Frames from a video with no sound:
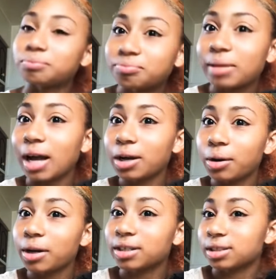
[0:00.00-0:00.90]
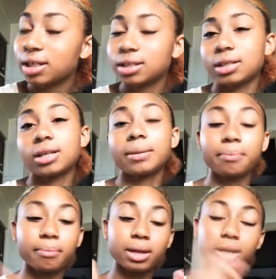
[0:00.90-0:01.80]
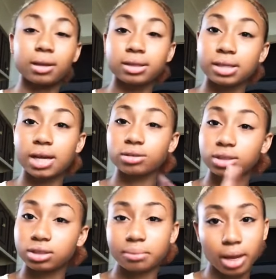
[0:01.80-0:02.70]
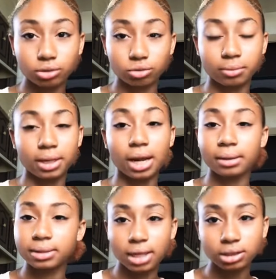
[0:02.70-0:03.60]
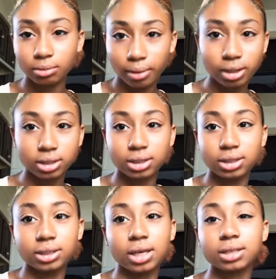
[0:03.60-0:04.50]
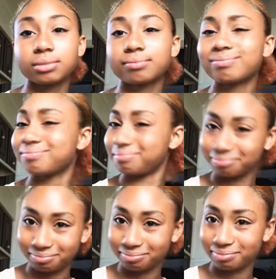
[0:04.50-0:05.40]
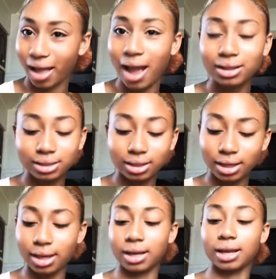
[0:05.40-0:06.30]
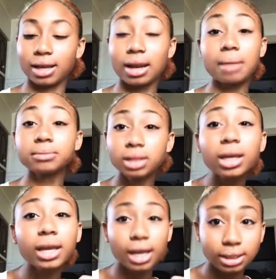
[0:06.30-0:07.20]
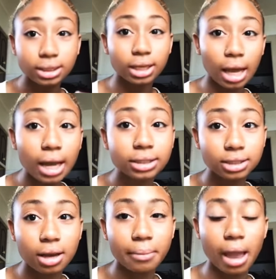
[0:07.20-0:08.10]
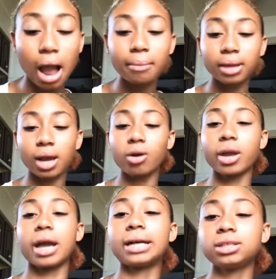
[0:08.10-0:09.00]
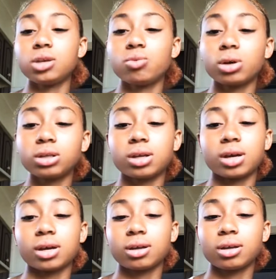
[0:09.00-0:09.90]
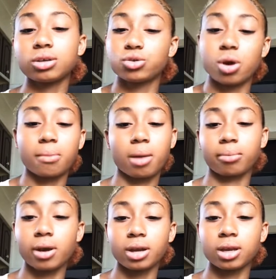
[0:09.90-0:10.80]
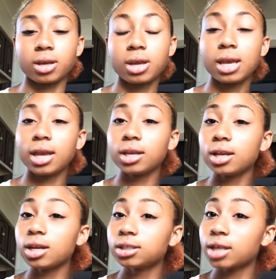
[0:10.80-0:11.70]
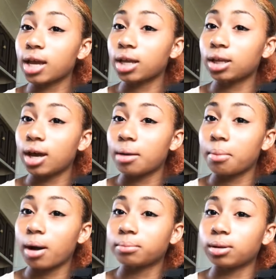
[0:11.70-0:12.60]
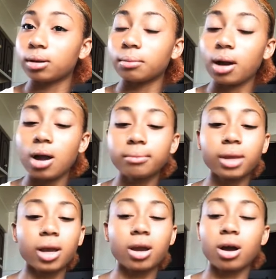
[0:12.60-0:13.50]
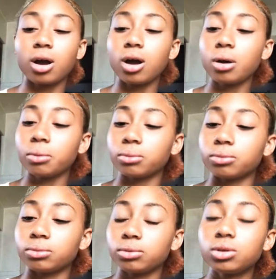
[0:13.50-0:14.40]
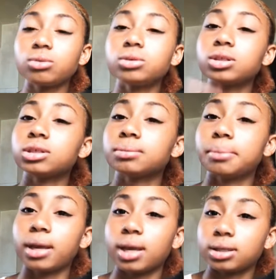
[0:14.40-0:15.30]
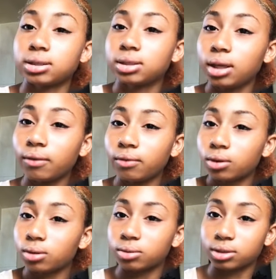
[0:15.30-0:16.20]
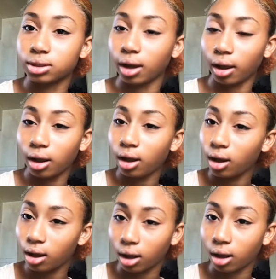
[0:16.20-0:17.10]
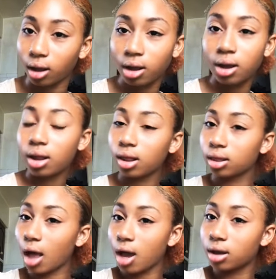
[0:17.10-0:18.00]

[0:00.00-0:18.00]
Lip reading: I go downstairs in the downstairs bathroom and I take the pregnancy test. I look at it and I'm looking at the lines coming. I'm like, okay, I see one line, so I'm not pregnant. And then the second line popped up. I'm like, oh, you just being difficult today, huh? Like,